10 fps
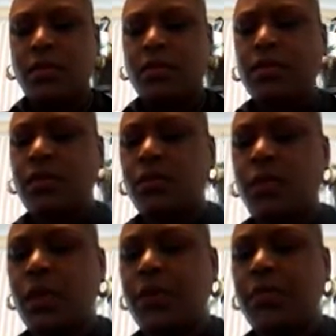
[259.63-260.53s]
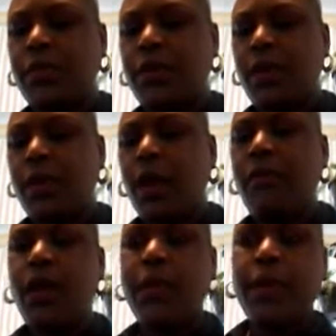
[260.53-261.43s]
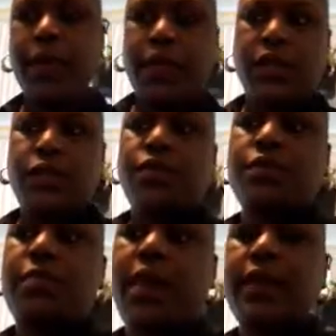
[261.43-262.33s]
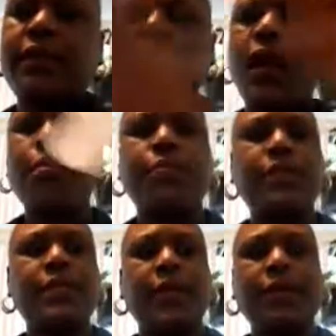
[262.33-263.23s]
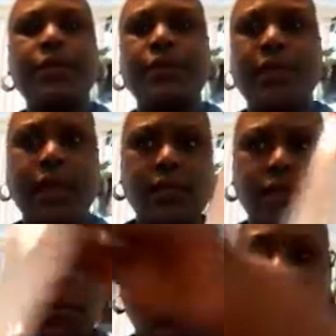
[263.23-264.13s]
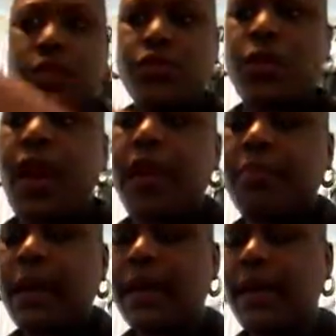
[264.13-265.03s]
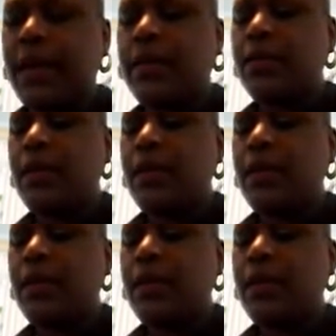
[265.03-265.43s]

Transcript: you just want to put on, I've already used my scalp protector, and that's on and dried by now.